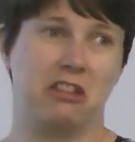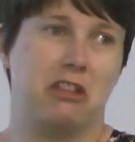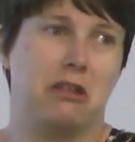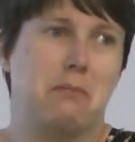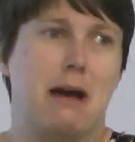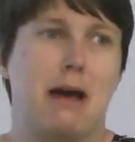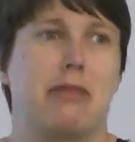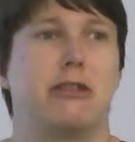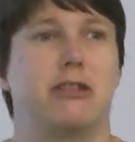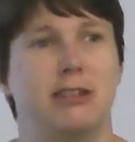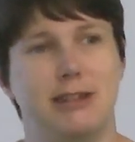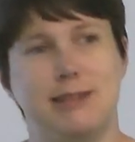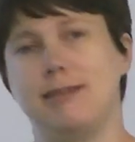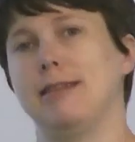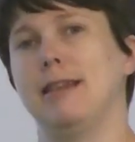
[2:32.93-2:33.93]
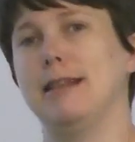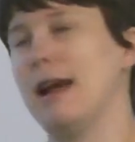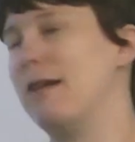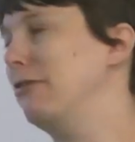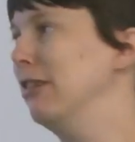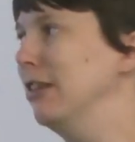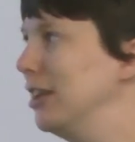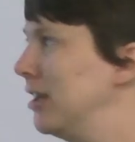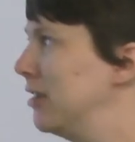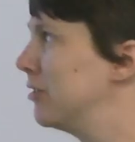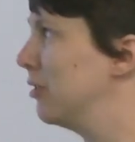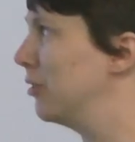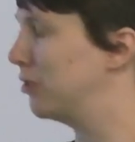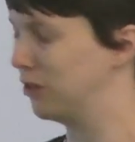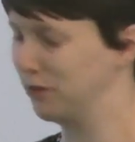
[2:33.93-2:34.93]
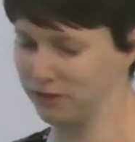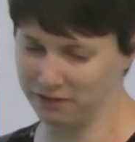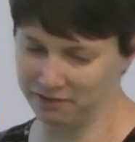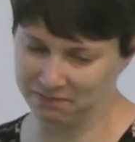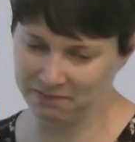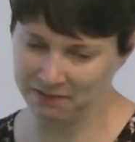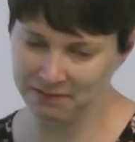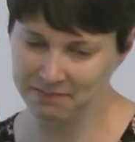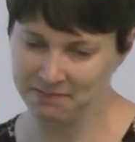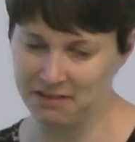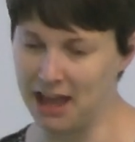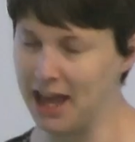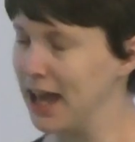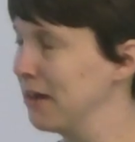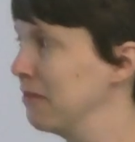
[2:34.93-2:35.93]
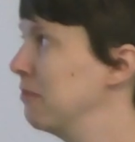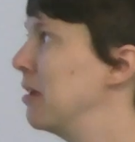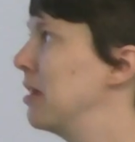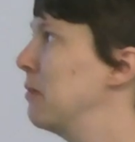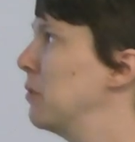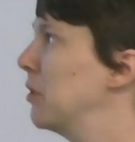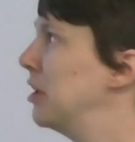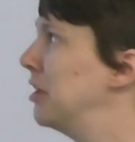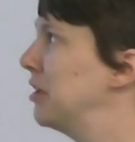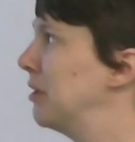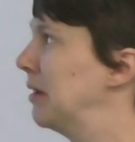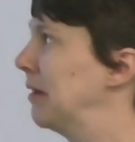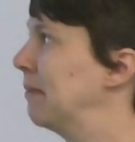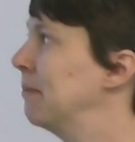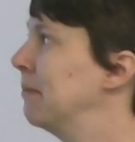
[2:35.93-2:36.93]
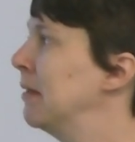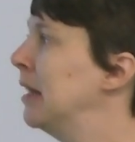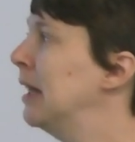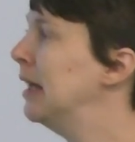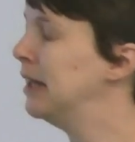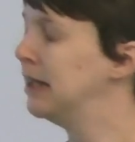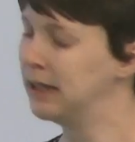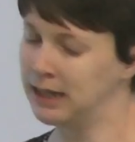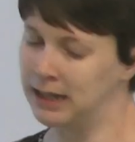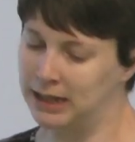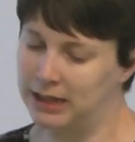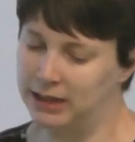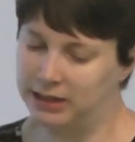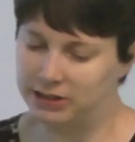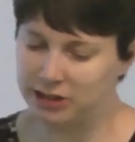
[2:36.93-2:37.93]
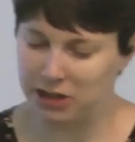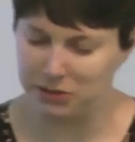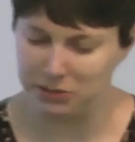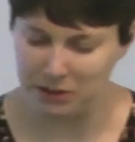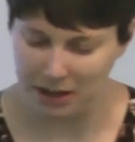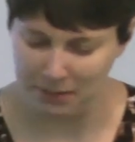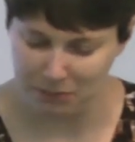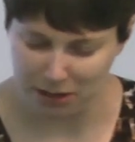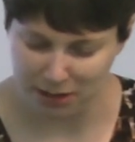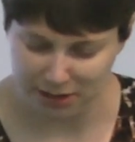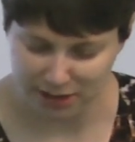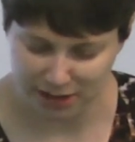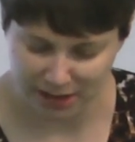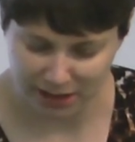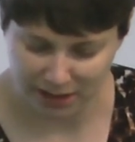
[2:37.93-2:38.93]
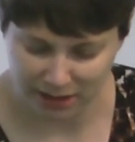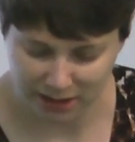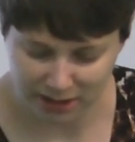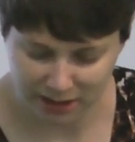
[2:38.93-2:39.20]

the maths is inherently sort of there within what you're doing. So I'm going to